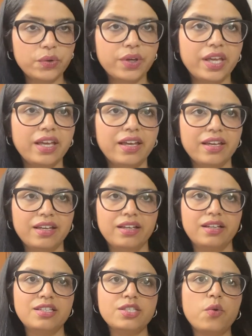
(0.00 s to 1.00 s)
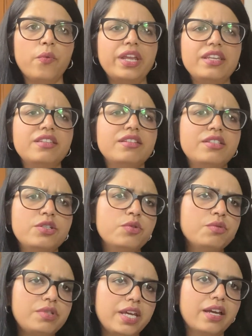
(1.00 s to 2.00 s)
Okay. So when did
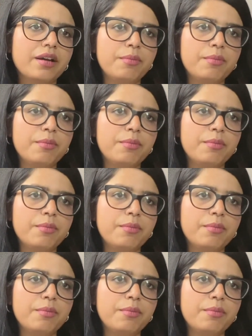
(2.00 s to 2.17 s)
you take